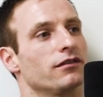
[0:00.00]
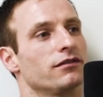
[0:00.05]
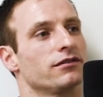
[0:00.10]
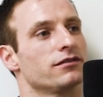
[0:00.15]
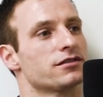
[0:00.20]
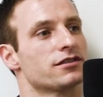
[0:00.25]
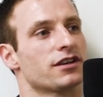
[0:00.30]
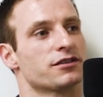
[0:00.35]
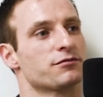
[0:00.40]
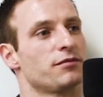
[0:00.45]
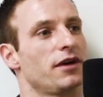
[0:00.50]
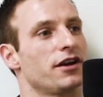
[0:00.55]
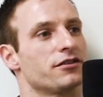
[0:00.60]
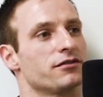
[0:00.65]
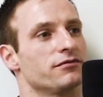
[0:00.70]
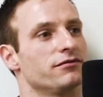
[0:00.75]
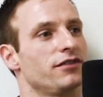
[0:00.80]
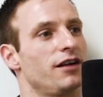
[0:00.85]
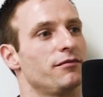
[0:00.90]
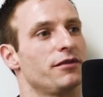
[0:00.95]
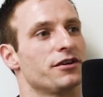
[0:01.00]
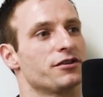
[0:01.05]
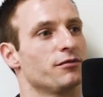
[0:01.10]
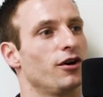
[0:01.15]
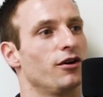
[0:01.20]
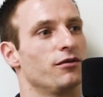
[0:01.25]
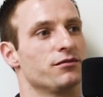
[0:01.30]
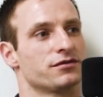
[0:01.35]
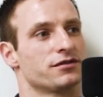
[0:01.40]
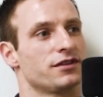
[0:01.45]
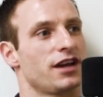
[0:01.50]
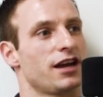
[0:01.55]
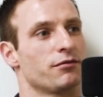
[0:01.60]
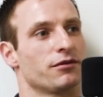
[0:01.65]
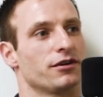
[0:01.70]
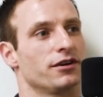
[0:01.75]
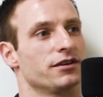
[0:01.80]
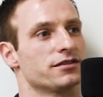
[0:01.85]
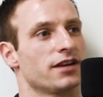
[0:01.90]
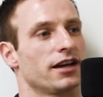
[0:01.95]
six bedroom five bedroom homes
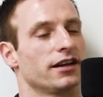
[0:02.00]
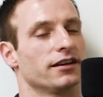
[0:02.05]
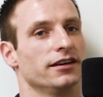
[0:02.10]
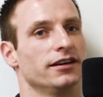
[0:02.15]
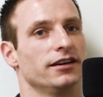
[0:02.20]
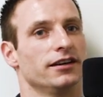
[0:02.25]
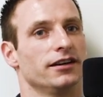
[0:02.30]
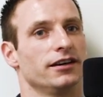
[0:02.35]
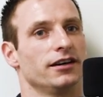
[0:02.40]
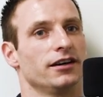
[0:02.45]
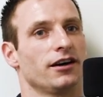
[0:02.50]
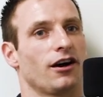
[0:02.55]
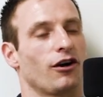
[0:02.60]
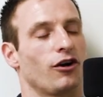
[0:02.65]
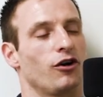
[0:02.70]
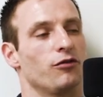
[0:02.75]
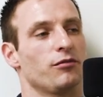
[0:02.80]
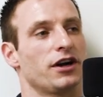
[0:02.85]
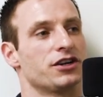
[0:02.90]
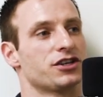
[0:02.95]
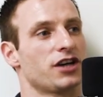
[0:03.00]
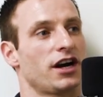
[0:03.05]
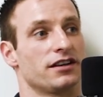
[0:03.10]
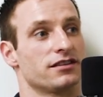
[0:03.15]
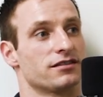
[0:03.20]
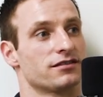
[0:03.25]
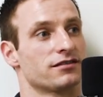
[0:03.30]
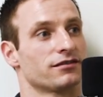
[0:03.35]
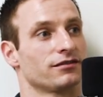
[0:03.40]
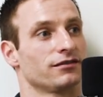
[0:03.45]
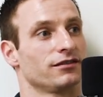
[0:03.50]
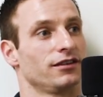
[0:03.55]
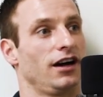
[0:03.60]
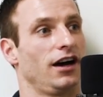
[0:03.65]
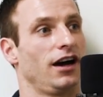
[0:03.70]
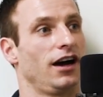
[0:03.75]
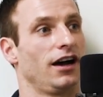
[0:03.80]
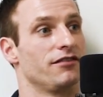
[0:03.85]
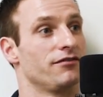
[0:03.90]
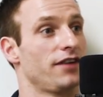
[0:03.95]
neighborhoods that are owned by Chinese uh,
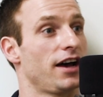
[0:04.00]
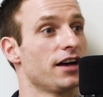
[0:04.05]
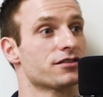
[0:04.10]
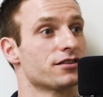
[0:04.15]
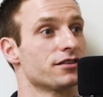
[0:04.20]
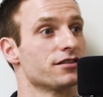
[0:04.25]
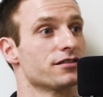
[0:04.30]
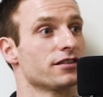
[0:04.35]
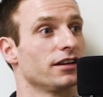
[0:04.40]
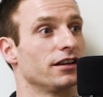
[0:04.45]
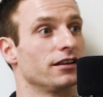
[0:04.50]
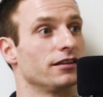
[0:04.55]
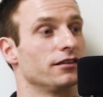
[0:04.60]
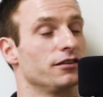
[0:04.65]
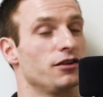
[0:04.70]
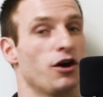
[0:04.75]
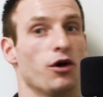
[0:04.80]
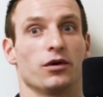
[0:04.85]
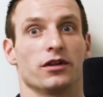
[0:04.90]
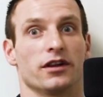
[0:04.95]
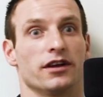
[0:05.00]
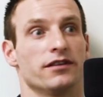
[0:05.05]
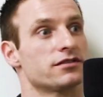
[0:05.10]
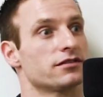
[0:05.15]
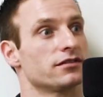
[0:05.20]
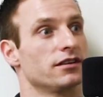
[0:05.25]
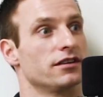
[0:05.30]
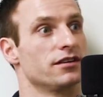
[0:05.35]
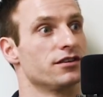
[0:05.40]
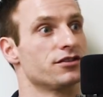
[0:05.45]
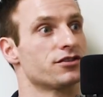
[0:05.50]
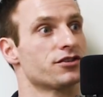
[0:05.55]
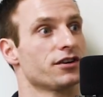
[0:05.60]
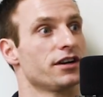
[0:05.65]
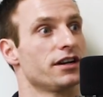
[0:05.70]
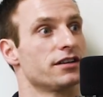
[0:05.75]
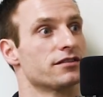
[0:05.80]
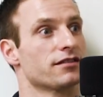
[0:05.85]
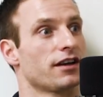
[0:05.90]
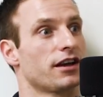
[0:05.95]
investors and no one lives in these
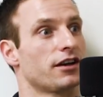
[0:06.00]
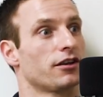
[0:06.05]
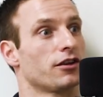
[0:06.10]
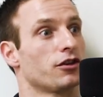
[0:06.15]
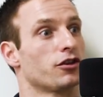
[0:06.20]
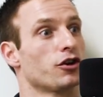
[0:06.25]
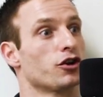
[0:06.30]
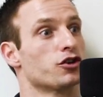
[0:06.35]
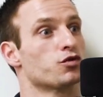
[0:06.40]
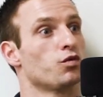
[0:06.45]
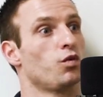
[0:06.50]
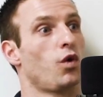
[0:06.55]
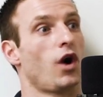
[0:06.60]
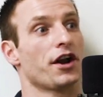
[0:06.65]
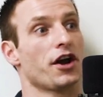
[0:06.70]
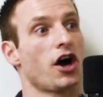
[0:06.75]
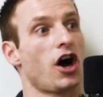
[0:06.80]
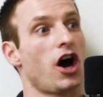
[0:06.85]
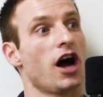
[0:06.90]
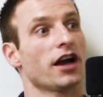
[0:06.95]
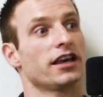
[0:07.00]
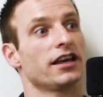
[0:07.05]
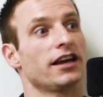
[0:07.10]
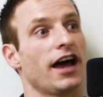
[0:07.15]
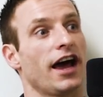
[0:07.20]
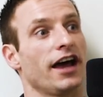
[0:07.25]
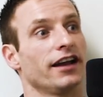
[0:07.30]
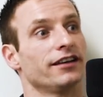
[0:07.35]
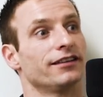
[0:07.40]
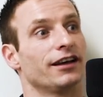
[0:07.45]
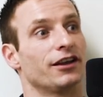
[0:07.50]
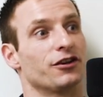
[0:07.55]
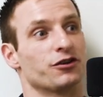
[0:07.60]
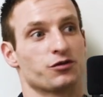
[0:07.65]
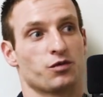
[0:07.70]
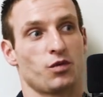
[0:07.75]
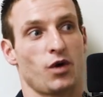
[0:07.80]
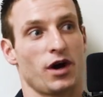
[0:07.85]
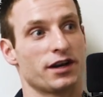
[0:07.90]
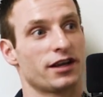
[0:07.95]
streets. Like yeah. there's one hockey net and there's
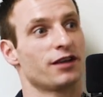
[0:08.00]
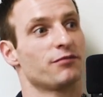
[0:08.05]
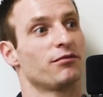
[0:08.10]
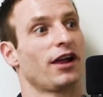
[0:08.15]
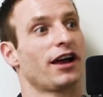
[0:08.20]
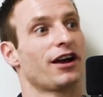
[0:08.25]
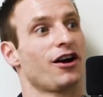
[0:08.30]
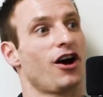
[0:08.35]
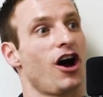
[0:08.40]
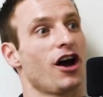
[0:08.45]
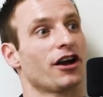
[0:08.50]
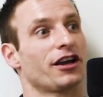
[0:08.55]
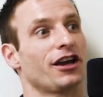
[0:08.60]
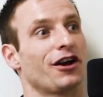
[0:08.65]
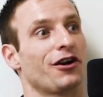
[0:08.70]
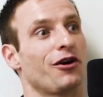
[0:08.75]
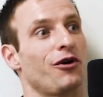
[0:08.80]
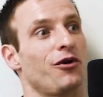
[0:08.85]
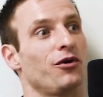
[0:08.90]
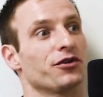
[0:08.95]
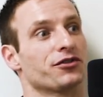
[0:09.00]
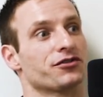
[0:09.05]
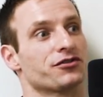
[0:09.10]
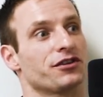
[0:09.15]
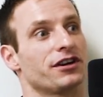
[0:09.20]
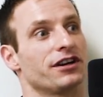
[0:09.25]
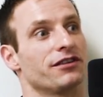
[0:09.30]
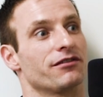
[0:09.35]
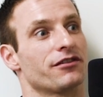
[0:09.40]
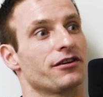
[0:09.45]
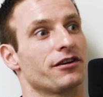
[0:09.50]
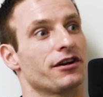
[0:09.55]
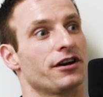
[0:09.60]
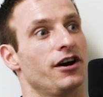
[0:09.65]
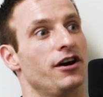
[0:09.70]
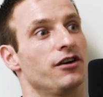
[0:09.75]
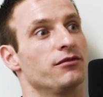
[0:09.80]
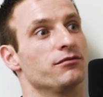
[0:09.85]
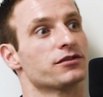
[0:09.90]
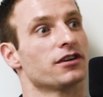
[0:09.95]
one kid playing hockey on a whole street of 30
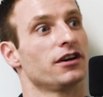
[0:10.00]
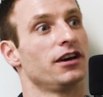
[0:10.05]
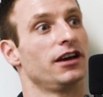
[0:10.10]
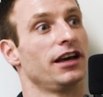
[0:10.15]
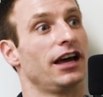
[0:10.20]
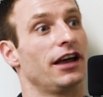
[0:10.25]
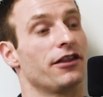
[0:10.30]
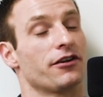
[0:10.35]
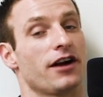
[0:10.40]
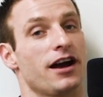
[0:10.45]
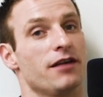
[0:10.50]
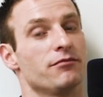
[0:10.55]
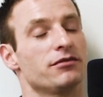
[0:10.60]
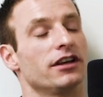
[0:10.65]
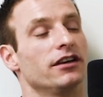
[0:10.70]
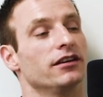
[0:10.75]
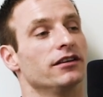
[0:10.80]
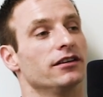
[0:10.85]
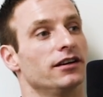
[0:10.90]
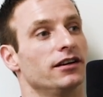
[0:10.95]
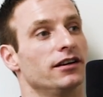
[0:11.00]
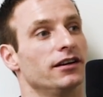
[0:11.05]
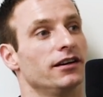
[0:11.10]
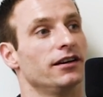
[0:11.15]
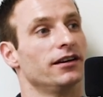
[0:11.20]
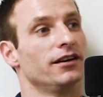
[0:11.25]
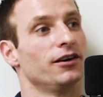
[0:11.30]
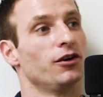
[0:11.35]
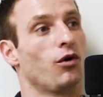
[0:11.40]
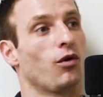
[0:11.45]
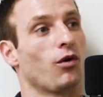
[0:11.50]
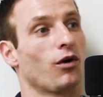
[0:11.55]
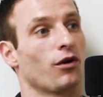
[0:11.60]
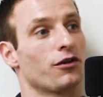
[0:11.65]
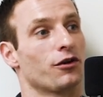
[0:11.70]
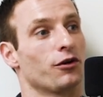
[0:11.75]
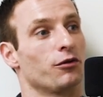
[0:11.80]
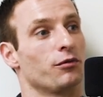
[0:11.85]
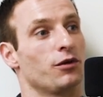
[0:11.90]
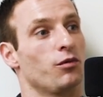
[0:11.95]
homes and they're empty, or there will
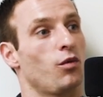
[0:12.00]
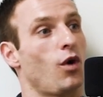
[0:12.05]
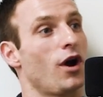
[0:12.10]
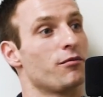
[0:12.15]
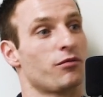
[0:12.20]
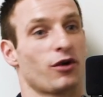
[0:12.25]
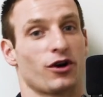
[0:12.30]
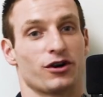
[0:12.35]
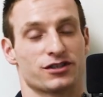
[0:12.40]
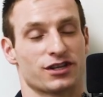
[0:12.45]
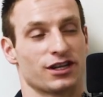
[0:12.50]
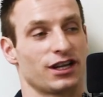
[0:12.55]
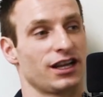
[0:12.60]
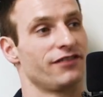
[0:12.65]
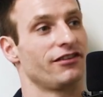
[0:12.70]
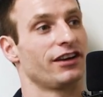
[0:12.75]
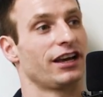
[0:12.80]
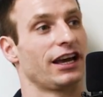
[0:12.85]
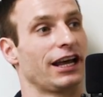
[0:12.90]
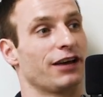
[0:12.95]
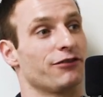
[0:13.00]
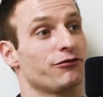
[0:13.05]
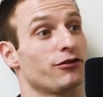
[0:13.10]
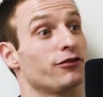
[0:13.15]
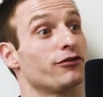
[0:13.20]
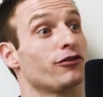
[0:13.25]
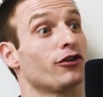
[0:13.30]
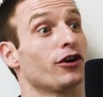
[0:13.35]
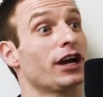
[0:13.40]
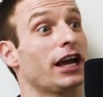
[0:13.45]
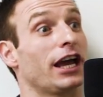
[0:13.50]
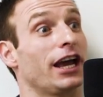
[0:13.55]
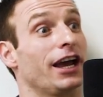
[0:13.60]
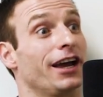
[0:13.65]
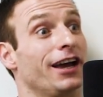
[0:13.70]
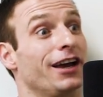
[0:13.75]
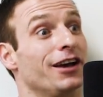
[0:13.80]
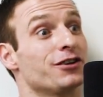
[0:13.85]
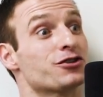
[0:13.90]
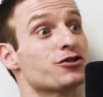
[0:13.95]
be one person living in it for free
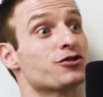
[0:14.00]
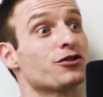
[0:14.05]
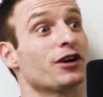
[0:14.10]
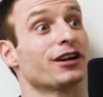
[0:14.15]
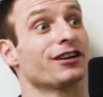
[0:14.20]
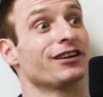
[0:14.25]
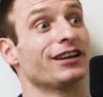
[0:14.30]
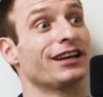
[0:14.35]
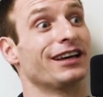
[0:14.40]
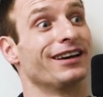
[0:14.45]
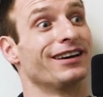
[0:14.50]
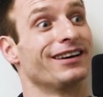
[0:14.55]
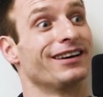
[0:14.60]
strictly